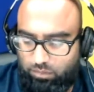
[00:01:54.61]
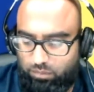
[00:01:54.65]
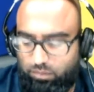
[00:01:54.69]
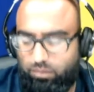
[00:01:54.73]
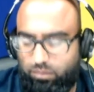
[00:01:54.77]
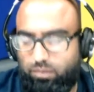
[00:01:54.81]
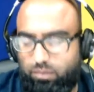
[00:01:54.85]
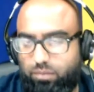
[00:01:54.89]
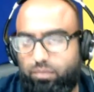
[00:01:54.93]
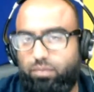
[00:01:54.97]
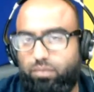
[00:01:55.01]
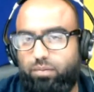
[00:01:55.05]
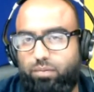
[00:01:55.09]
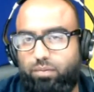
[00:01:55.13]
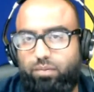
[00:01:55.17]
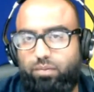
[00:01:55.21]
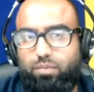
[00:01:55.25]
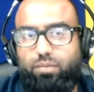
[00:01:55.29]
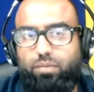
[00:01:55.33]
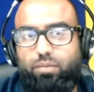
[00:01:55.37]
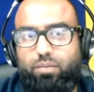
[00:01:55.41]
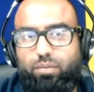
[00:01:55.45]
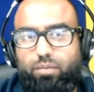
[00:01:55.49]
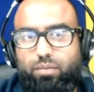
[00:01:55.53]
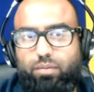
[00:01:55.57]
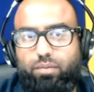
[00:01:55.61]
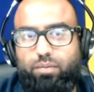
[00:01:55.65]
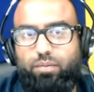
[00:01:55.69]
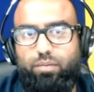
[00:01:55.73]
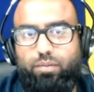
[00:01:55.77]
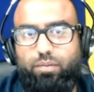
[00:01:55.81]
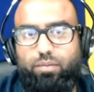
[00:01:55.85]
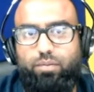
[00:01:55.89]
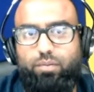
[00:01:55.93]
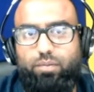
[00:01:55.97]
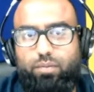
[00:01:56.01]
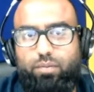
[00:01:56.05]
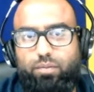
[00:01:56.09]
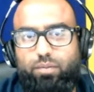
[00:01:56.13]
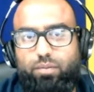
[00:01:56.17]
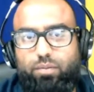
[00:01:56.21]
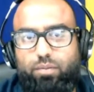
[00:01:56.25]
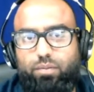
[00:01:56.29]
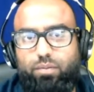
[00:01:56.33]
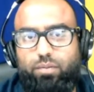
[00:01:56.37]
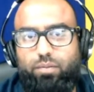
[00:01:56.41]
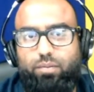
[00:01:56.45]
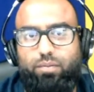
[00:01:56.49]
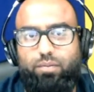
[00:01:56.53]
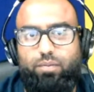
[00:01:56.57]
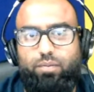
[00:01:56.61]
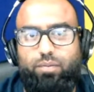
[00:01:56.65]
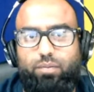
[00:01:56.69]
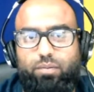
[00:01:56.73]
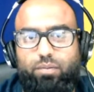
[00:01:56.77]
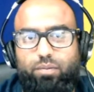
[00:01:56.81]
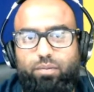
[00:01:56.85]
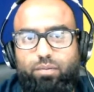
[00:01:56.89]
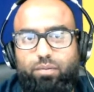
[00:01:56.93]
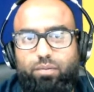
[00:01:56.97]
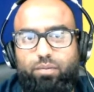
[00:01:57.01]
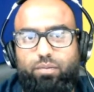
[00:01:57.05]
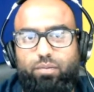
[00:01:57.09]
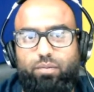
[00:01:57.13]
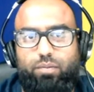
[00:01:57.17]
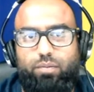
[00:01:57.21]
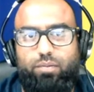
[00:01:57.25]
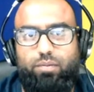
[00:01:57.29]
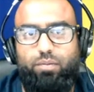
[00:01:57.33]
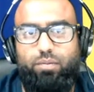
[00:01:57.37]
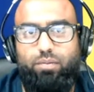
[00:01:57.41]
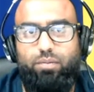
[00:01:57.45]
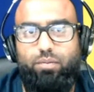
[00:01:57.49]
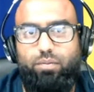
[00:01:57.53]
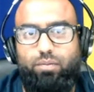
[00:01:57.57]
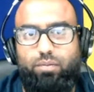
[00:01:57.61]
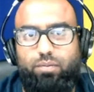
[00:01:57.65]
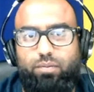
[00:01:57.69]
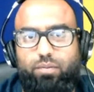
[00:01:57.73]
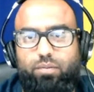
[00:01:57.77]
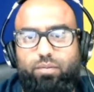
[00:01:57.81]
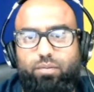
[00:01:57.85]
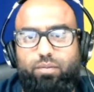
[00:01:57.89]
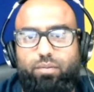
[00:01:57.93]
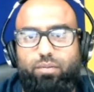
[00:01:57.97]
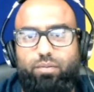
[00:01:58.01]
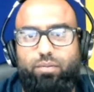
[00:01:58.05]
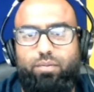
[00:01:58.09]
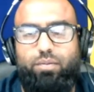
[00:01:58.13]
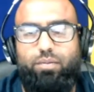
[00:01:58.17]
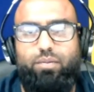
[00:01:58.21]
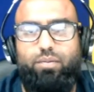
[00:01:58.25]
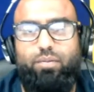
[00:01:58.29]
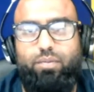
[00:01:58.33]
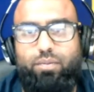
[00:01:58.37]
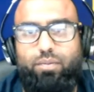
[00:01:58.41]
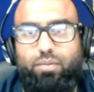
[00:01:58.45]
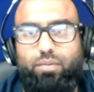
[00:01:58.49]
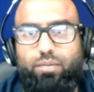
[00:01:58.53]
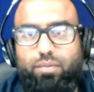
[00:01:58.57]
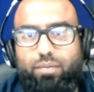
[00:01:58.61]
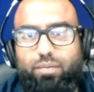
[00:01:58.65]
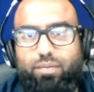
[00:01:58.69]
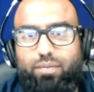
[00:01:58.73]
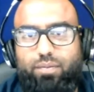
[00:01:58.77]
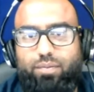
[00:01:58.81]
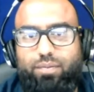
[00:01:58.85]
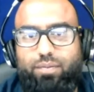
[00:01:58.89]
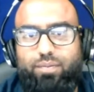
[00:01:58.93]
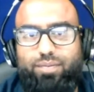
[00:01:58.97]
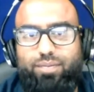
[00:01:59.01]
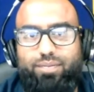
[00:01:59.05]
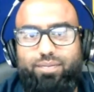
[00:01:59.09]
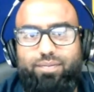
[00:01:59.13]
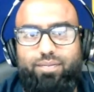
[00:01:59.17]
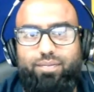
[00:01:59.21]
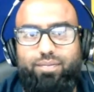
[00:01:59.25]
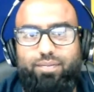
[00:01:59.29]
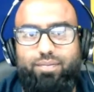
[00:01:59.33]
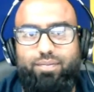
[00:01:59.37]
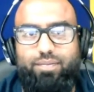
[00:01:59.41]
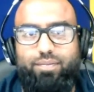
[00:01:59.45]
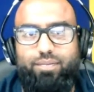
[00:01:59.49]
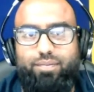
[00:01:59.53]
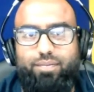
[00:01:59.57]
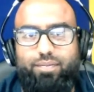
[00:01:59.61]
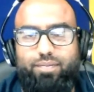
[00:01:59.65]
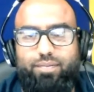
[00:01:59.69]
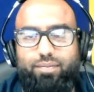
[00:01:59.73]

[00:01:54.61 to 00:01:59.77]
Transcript: (not speaking)